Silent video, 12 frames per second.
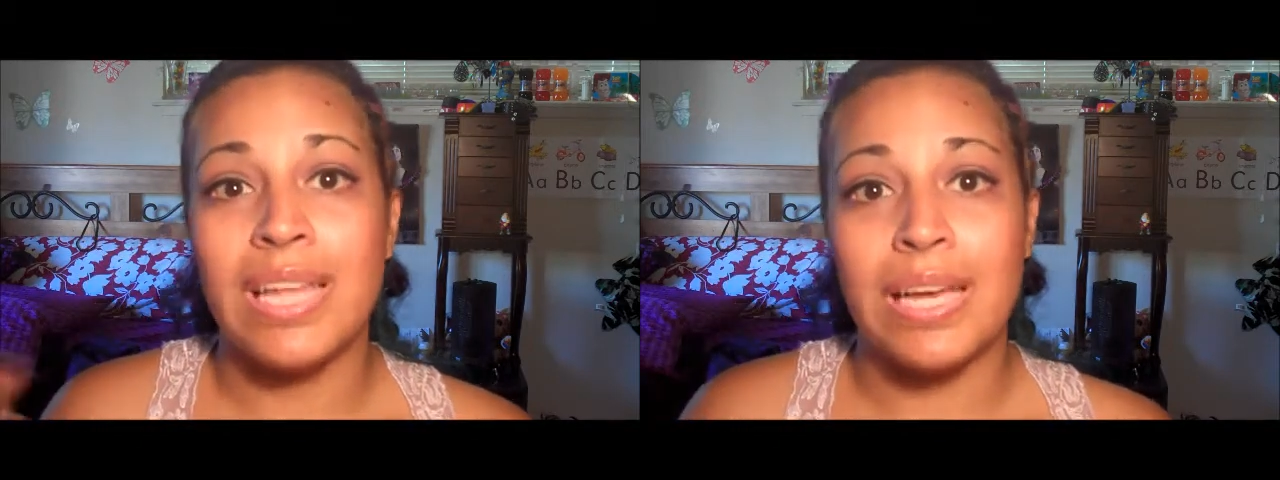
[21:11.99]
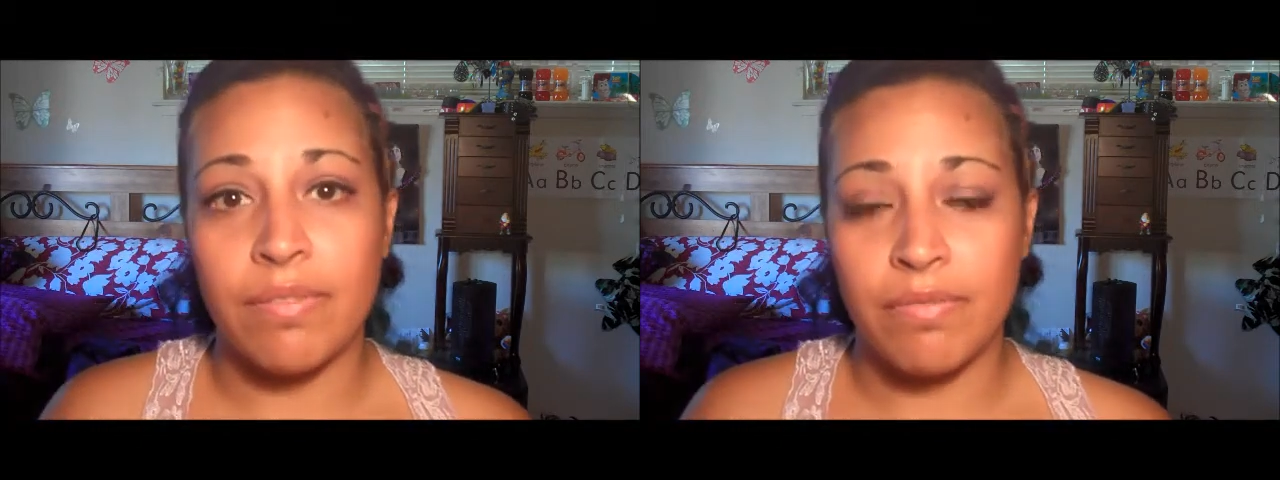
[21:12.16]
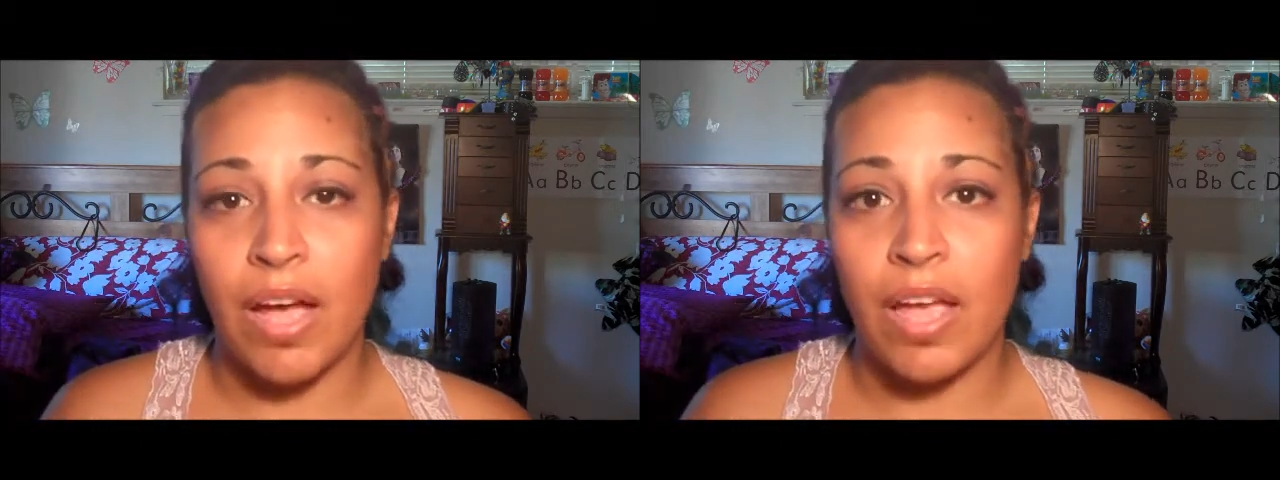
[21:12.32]
like
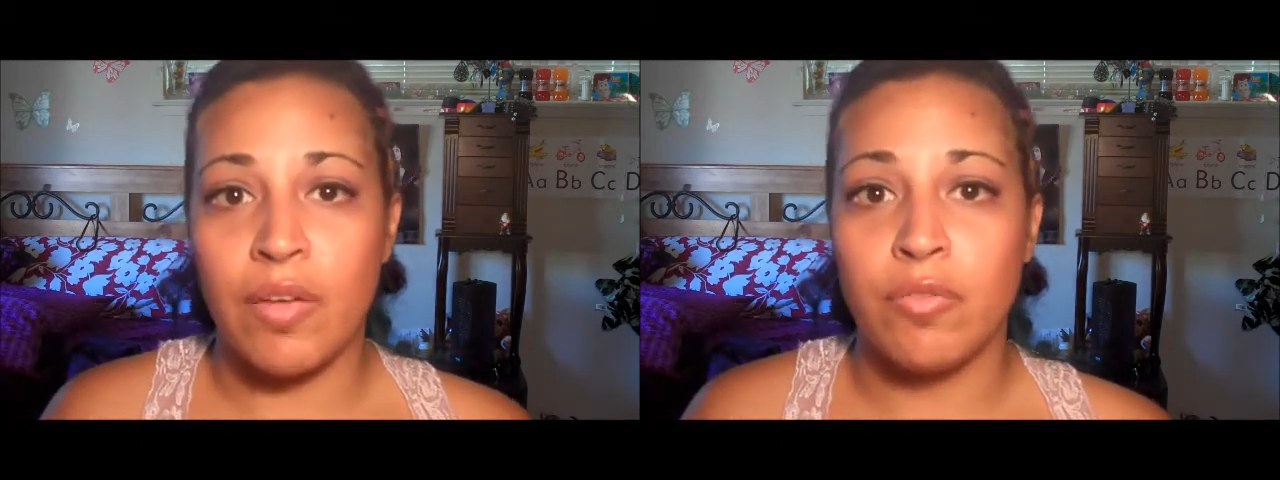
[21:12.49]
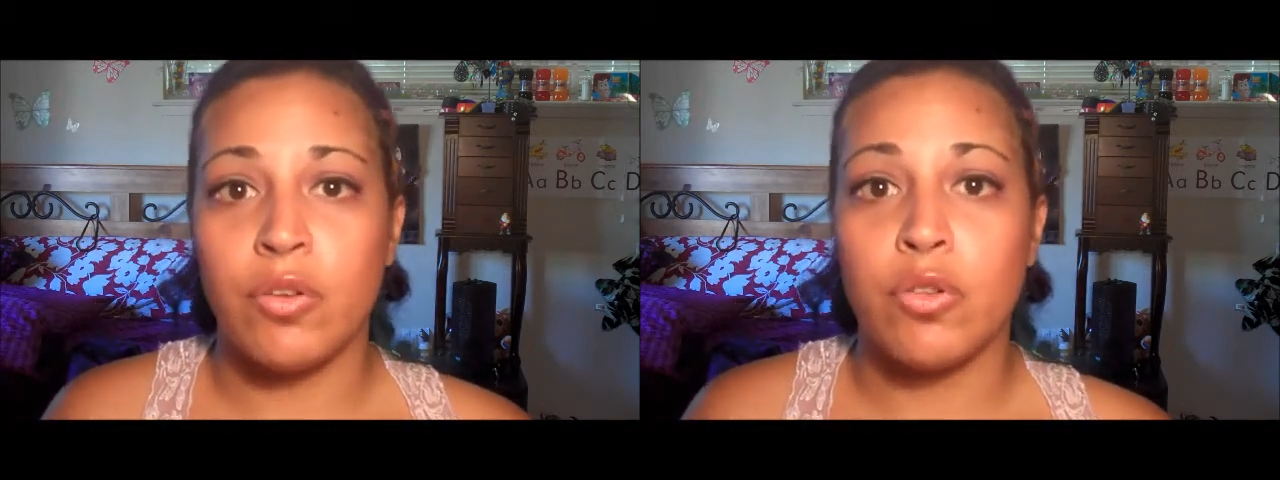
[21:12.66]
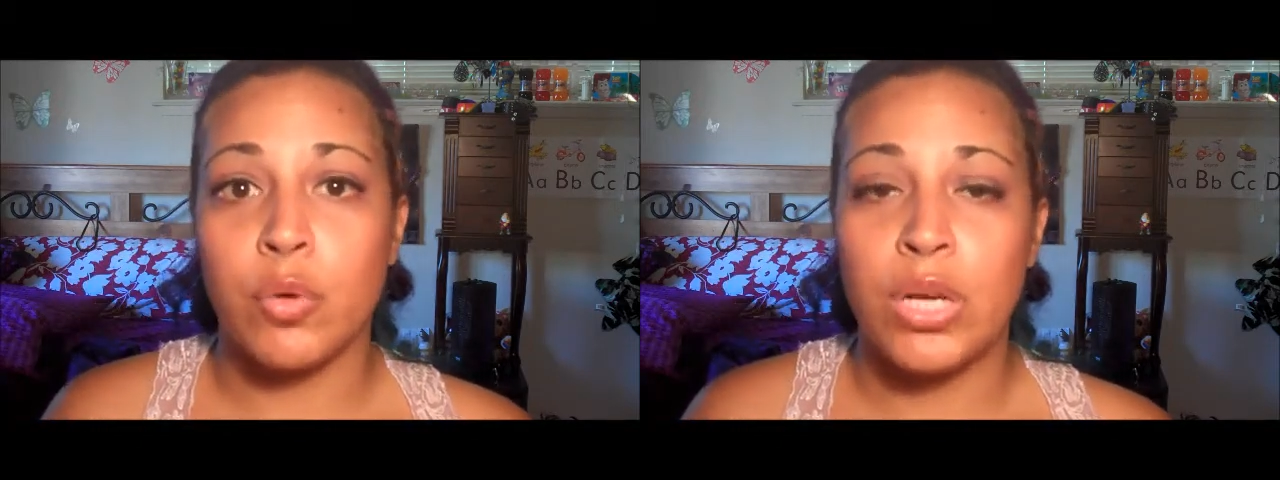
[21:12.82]
a five,
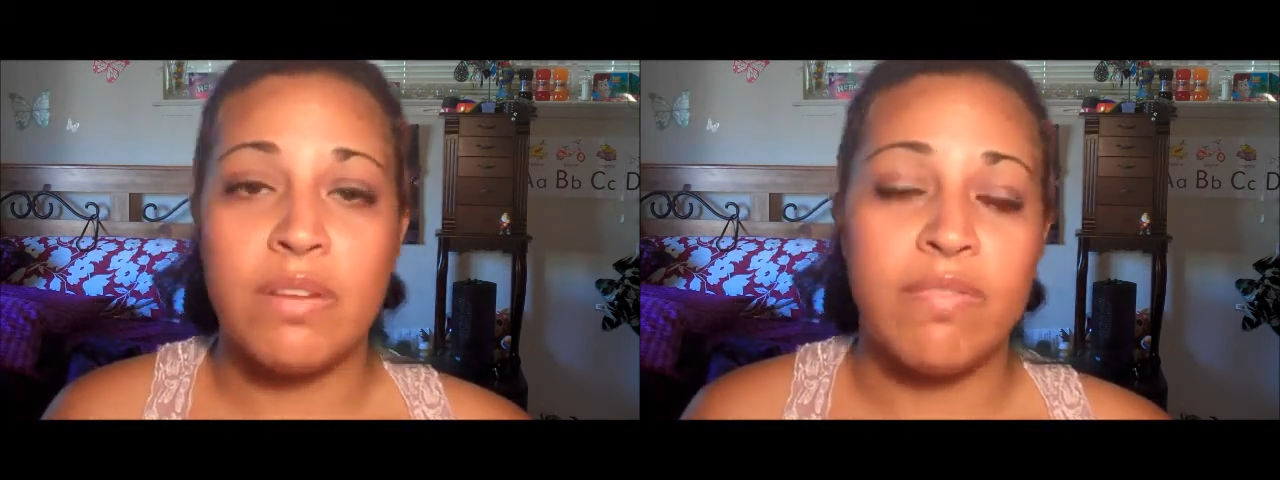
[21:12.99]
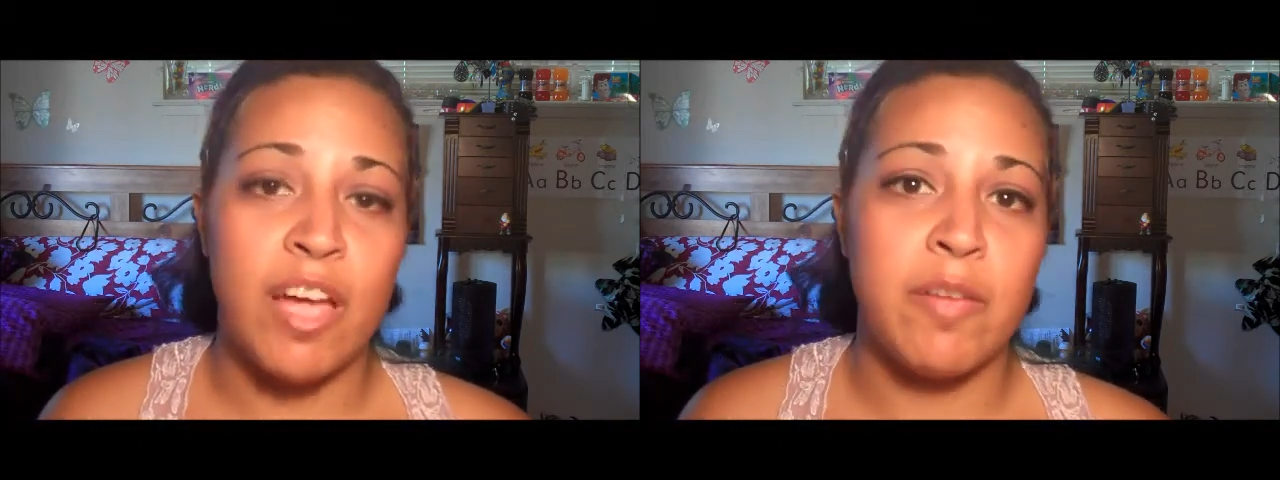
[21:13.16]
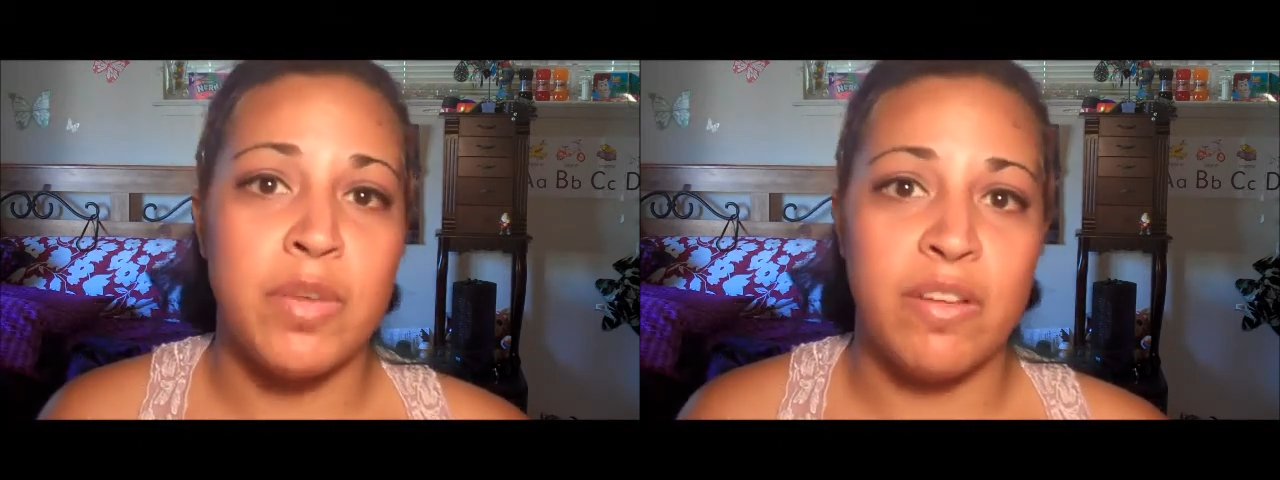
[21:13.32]
three to
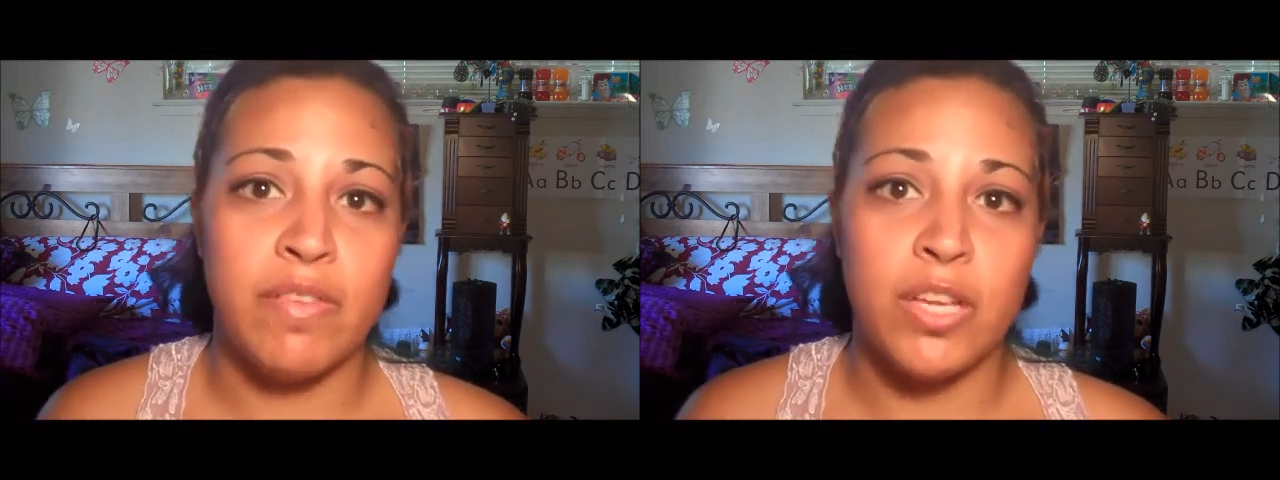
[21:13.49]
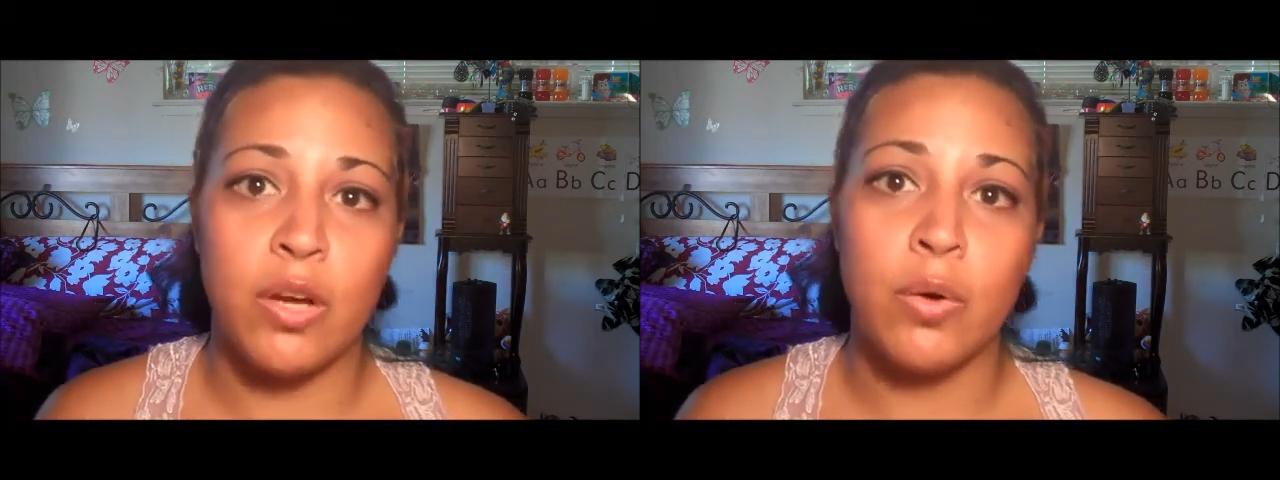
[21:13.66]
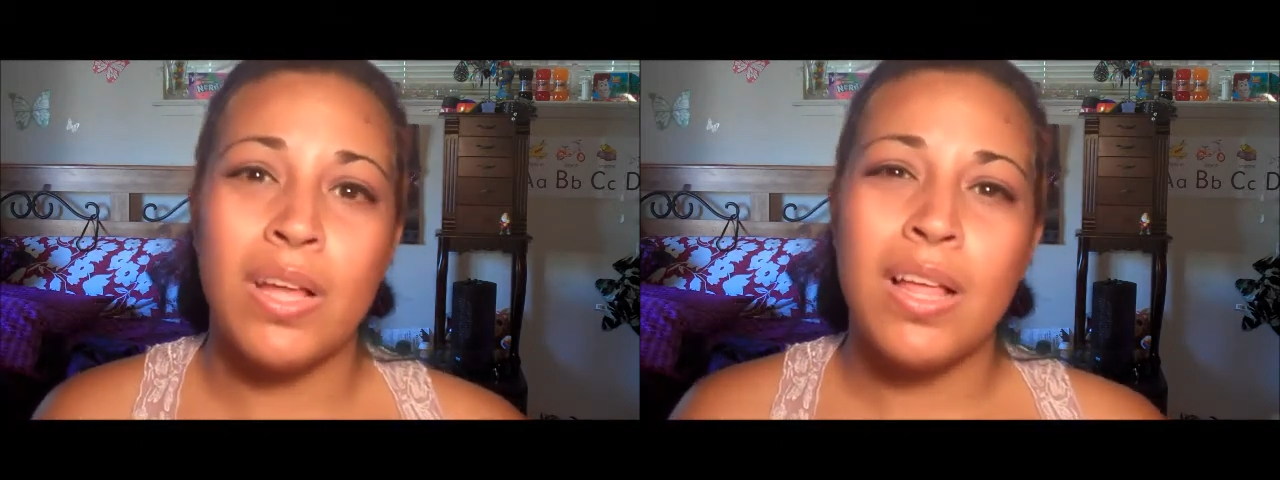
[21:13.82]
five minute
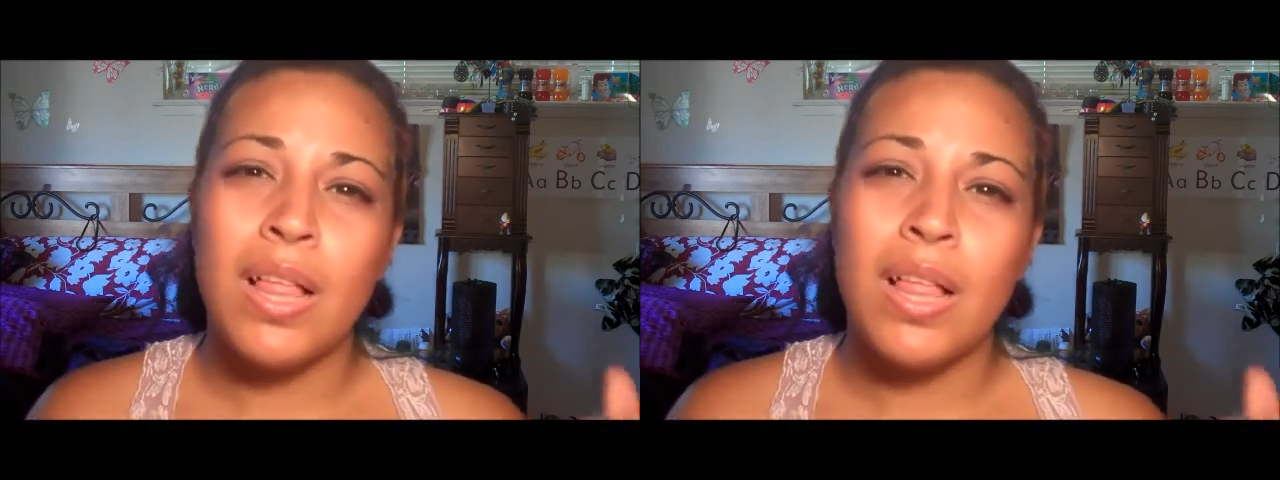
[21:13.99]
video?